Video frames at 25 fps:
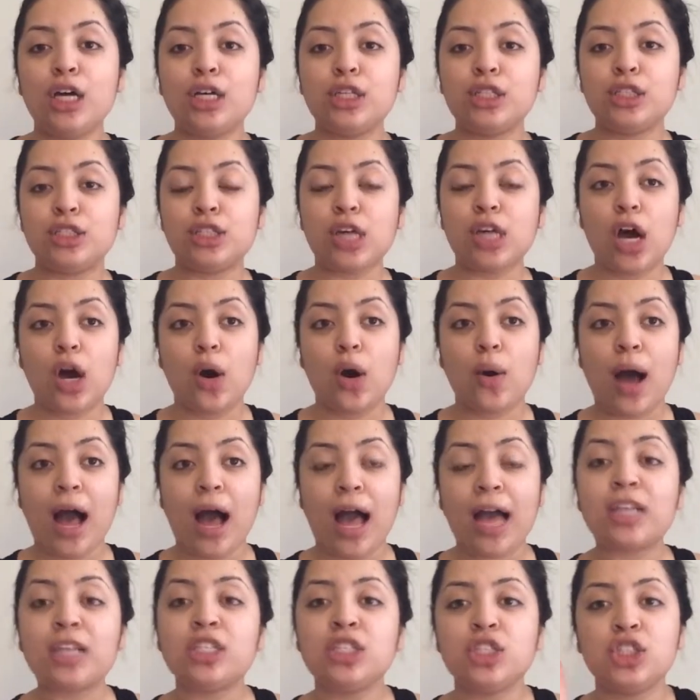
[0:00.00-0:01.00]
So
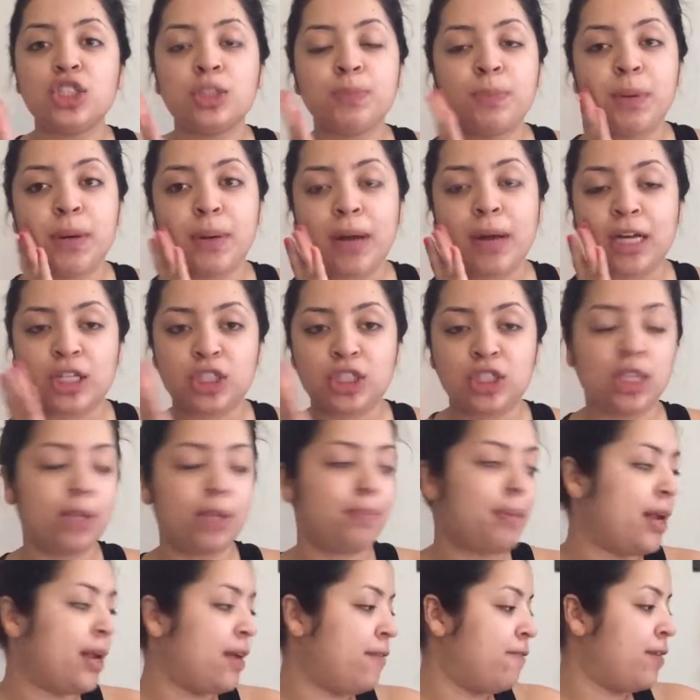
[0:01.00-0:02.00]
I actually just put the
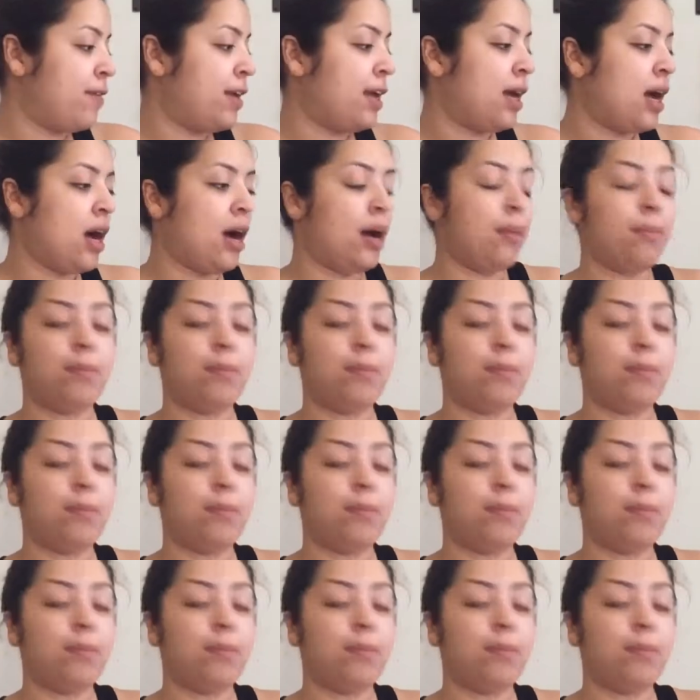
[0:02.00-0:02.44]
Benefit